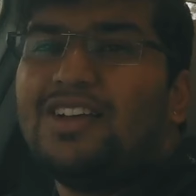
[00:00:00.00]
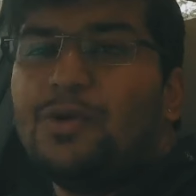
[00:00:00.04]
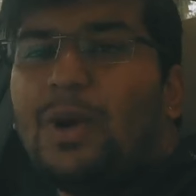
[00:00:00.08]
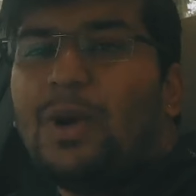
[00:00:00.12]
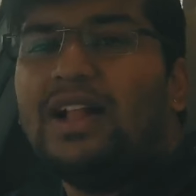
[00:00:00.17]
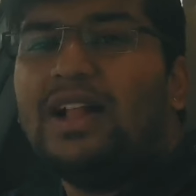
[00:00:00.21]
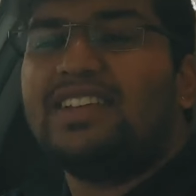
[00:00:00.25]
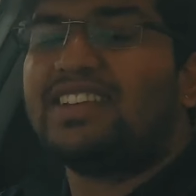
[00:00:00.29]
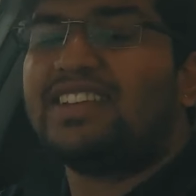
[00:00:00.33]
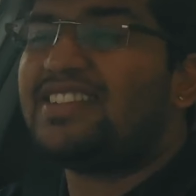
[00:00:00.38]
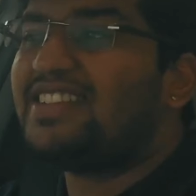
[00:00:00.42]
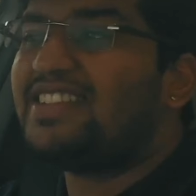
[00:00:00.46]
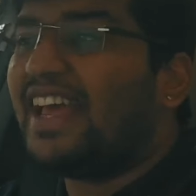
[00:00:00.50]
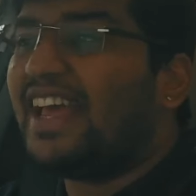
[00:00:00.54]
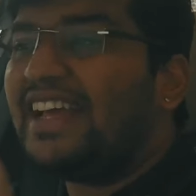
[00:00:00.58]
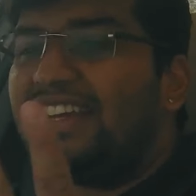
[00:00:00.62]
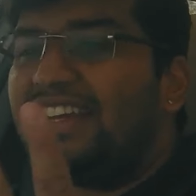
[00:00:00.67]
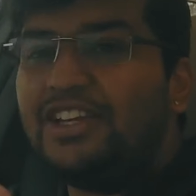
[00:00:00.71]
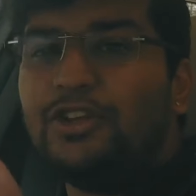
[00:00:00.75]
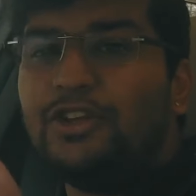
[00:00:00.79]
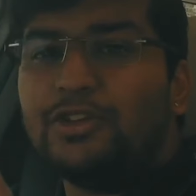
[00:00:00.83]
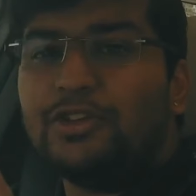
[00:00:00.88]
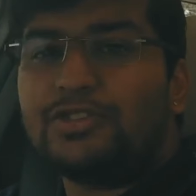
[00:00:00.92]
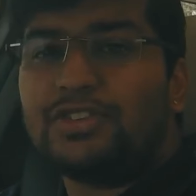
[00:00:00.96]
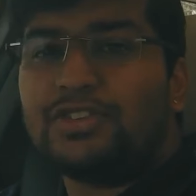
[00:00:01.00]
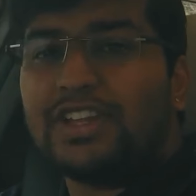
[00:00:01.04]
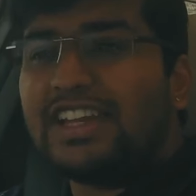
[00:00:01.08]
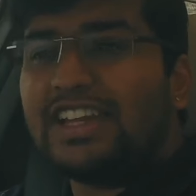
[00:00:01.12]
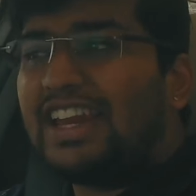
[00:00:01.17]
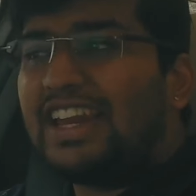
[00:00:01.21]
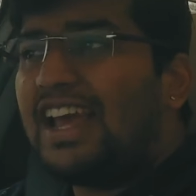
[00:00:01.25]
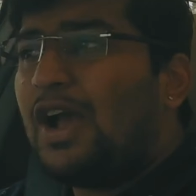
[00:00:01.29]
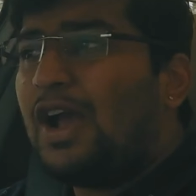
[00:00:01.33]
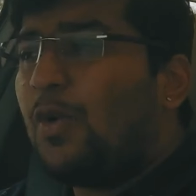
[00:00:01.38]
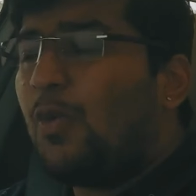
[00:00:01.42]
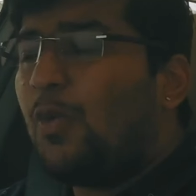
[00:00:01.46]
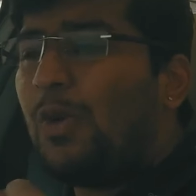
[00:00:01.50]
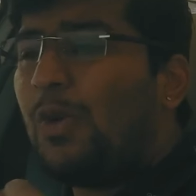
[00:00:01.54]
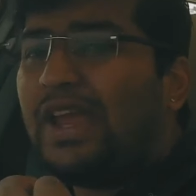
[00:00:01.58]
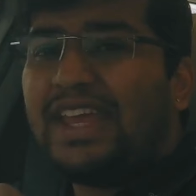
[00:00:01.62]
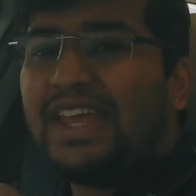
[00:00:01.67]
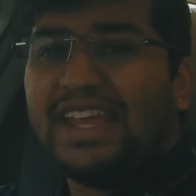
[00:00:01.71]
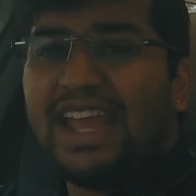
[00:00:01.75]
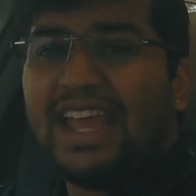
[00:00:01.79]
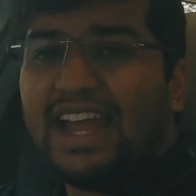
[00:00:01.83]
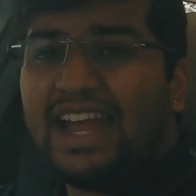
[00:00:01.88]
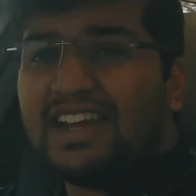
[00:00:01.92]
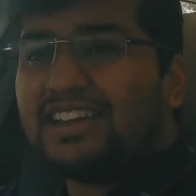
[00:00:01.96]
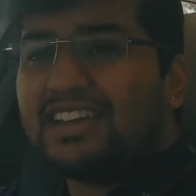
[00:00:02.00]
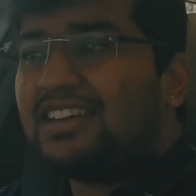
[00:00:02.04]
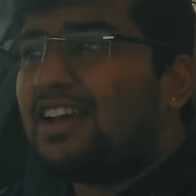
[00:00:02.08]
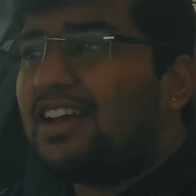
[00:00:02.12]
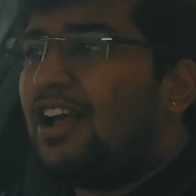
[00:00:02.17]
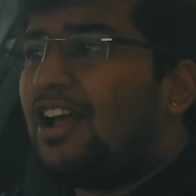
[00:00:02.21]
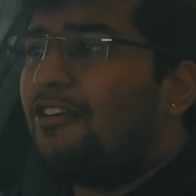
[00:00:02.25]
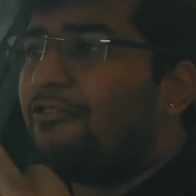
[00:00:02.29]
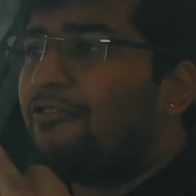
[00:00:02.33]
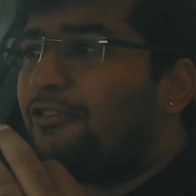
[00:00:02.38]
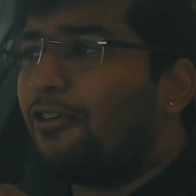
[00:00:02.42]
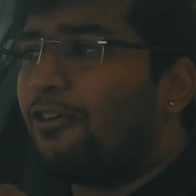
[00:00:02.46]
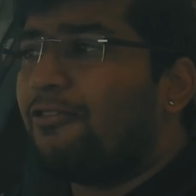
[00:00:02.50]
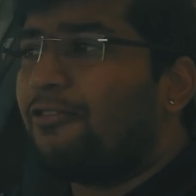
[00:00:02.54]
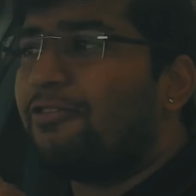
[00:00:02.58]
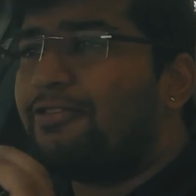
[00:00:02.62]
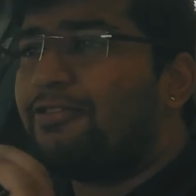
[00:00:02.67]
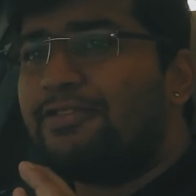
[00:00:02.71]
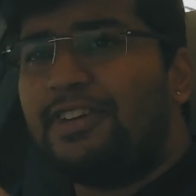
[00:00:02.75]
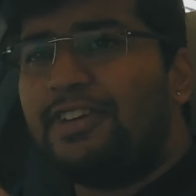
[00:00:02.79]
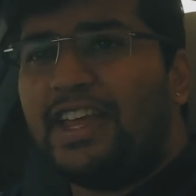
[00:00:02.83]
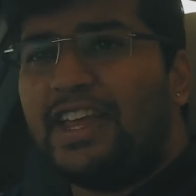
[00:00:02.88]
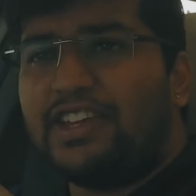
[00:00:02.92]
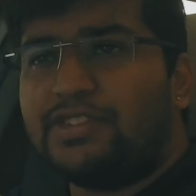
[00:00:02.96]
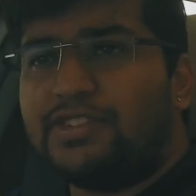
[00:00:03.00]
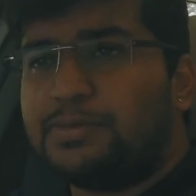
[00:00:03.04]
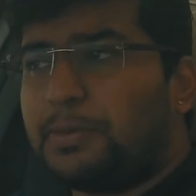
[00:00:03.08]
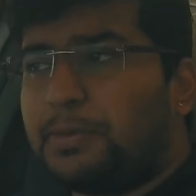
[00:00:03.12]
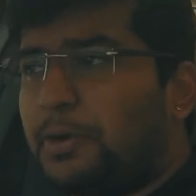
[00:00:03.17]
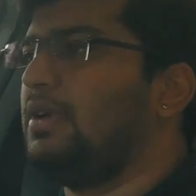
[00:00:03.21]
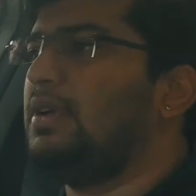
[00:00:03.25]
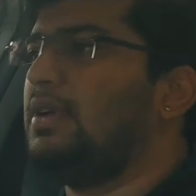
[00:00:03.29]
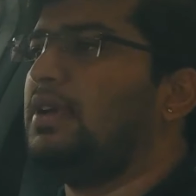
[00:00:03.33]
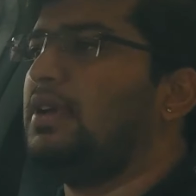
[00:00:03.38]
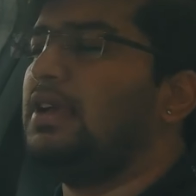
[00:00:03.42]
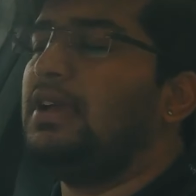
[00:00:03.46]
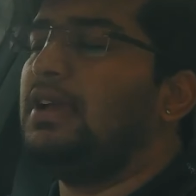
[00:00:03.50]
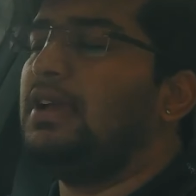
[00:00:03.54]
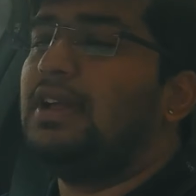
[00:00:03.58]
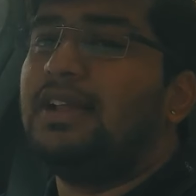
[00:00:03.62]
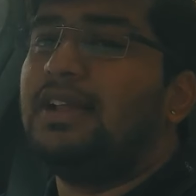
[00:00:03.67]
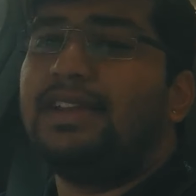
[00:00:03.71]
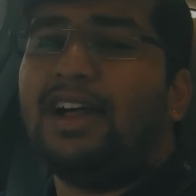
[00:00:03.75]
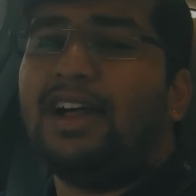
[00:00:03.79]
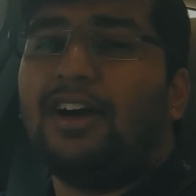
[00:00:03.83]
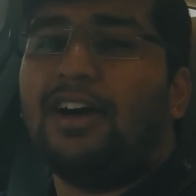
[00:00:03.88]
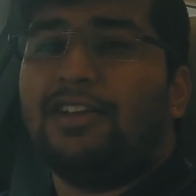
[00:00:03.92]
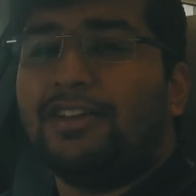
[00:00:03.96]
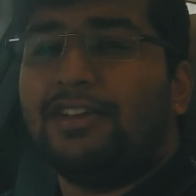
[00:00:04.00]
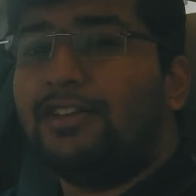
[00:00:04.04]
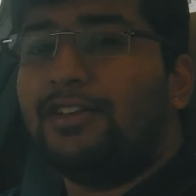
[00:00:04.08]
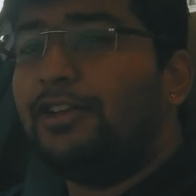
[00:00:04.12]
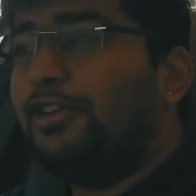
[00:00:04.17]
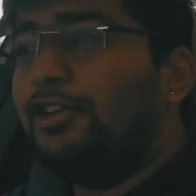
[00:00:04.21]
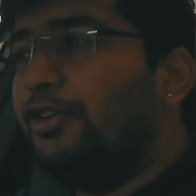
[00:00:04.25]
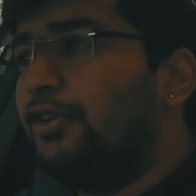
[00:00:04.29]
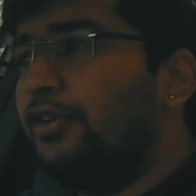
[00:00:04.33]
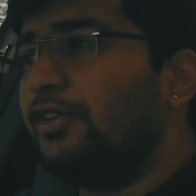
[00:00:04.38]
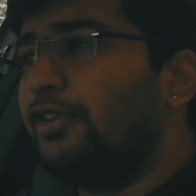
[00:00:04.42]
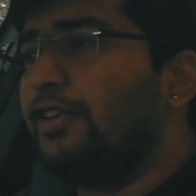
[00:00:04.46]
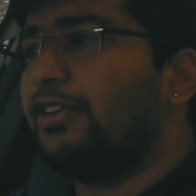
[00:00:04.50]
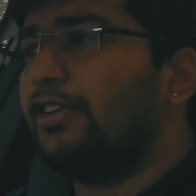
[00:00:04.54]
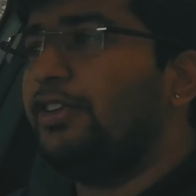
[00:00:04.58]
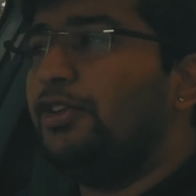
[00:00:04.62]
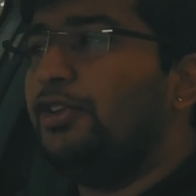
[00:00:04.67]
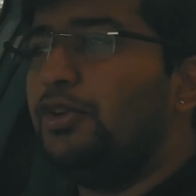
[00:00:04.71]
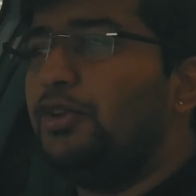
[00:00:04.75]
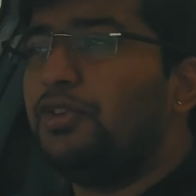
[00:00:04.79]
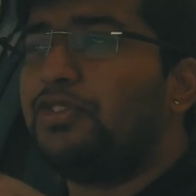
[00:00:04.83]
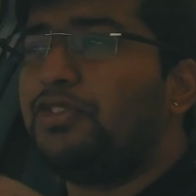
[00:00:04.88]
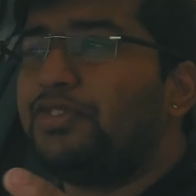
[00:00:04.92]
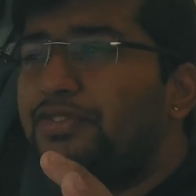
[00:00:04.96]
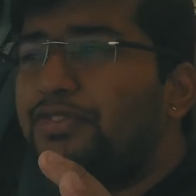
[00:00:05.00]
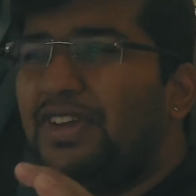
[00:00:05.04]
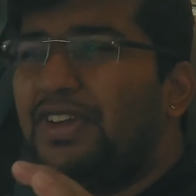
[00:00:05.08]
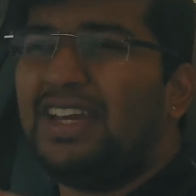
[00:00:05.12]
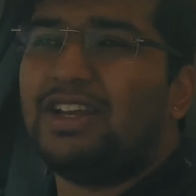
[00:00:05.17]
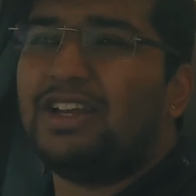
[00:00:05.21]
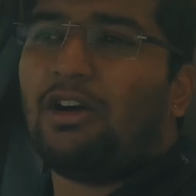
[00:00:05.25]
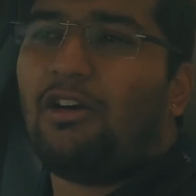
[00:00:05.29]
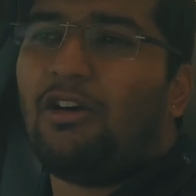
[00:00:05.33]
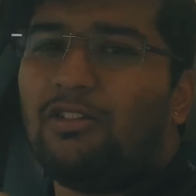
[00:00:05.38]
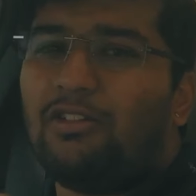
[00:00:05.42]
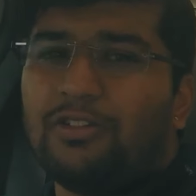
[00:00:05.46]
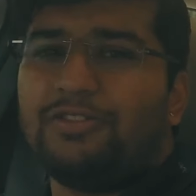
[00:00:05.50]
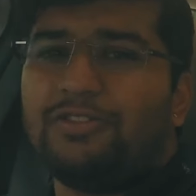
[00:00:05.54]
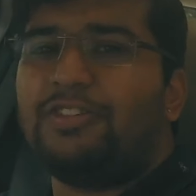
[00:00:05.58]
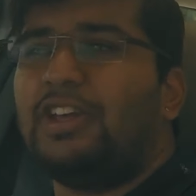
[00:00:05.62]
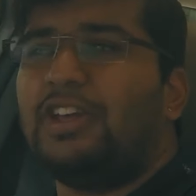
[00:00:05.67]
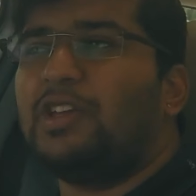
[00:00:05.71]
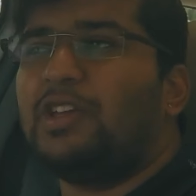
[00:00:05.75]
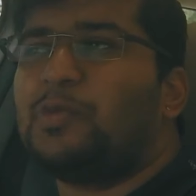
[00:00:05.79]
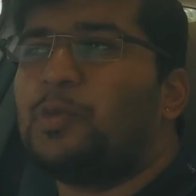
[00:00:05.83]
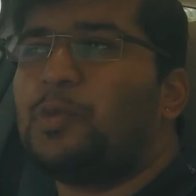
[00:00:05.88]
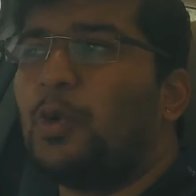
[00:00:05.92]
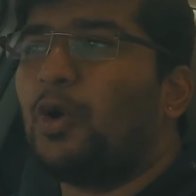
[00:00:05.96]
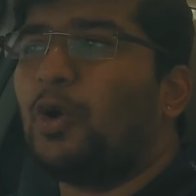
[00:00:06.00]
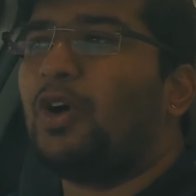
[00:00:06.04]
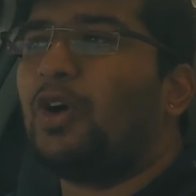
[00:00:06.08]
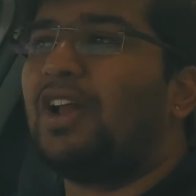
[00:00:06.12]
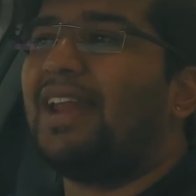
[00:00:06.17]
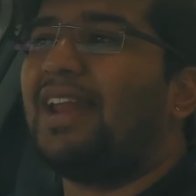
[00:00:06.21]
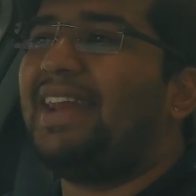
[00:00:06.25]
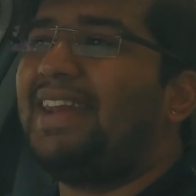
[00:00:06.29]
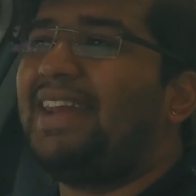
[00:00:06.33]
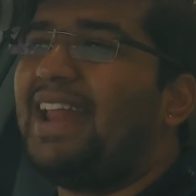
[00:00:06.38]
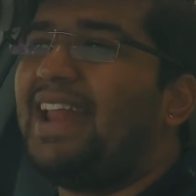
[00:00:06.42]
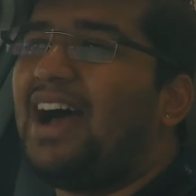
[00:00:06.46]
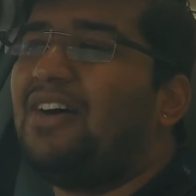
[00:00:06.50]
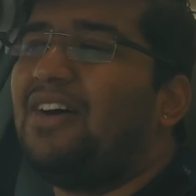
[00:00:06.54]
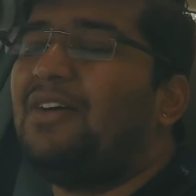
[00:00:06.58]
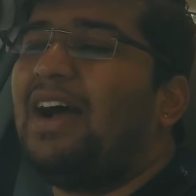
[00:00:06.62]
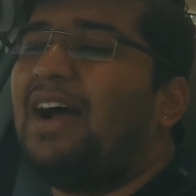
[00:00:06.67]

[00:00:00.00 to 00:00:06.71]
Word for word: Well, the second news of the day we get from Facebook. The news feed on Facebook now